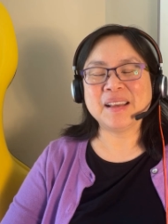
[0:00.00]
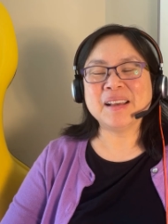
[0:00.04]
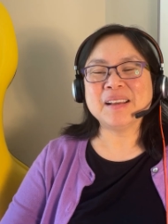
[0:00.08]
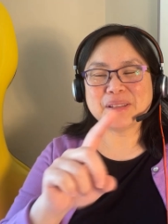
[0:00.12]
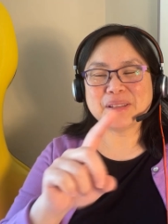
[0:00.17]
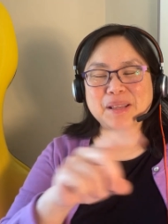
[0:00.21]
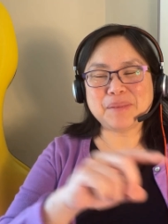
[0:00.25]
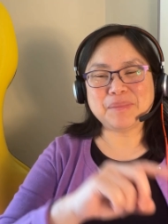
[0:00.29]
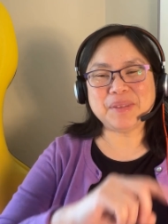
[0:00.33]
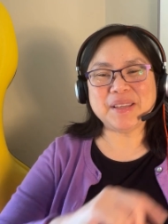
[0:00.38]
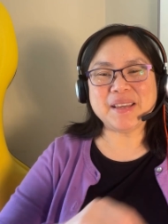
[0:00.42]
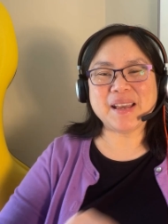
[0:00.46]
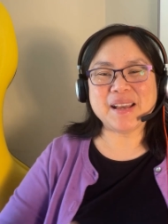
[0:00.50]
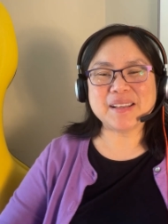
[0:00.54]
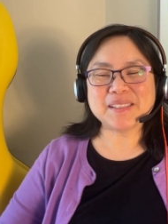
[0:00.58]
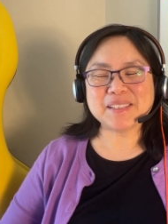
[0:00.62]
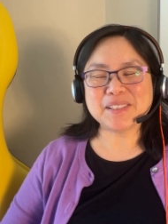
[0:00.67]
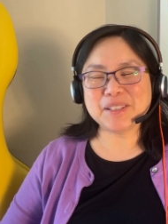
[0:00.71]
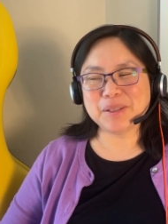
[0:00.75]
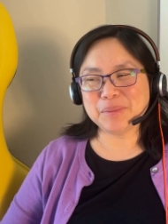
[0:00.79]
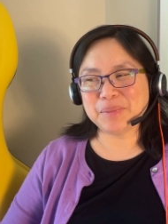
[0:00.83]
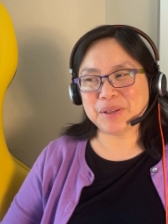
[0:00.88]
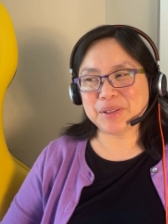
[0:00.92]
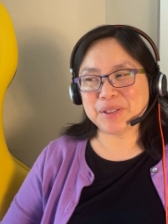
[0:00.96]
Let me
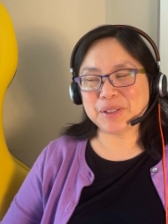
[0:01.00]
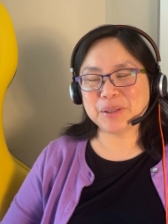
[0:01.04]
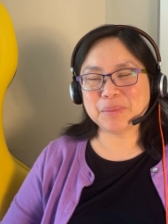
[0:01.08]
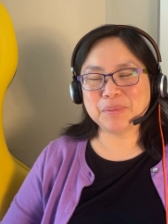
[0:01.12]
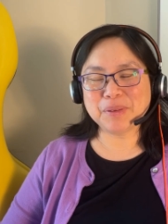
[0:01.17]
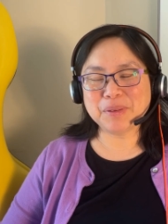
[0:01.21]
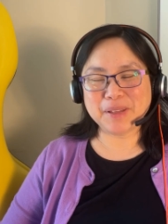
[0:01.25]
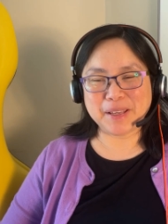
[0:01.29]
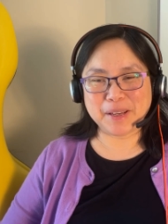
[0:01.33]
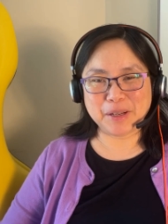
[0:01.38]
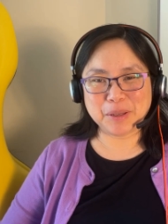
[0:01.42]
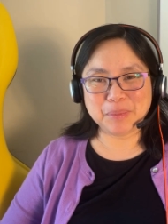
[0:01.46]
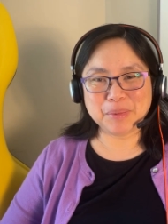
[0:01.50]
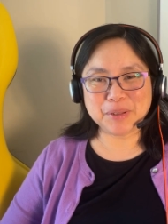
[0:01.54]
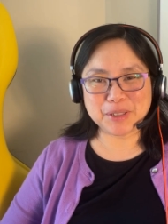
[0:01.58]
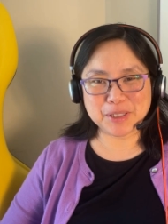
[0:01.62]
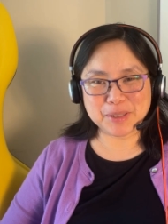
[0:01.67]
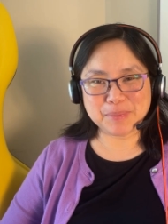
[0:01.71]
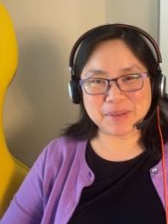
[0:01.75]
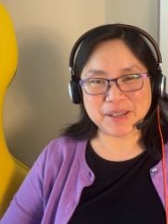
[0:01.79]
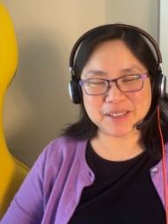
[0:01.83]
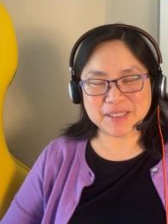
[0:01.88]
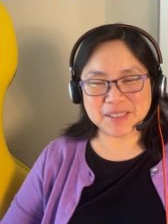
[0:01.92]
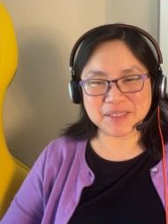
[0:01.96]
ask you about your player
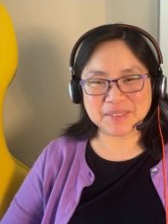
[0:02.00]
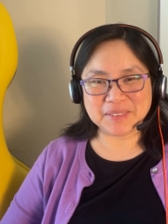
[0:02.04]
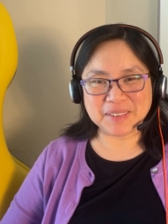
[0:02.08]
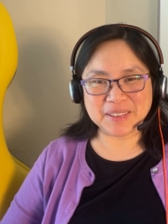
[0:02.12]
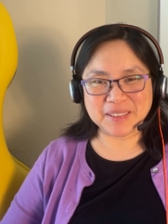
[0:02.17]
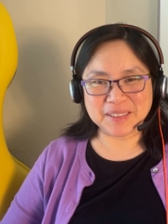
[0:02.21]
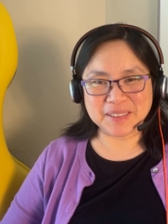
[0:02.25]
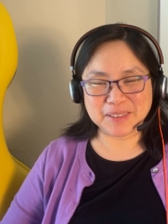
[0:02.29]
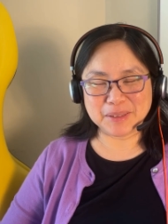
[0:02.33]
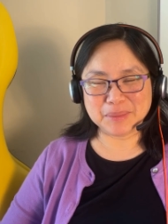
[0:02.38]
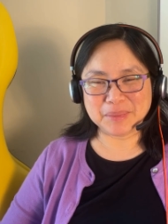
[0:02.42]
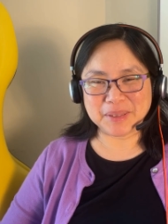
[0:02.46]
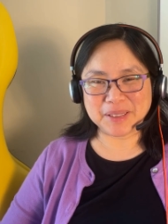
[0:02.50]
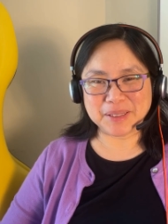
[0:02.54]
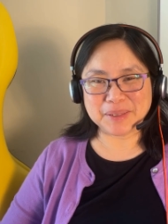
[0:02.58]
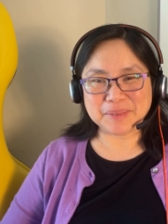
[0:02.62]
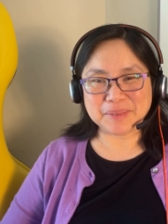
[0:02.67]
perspective a little bit.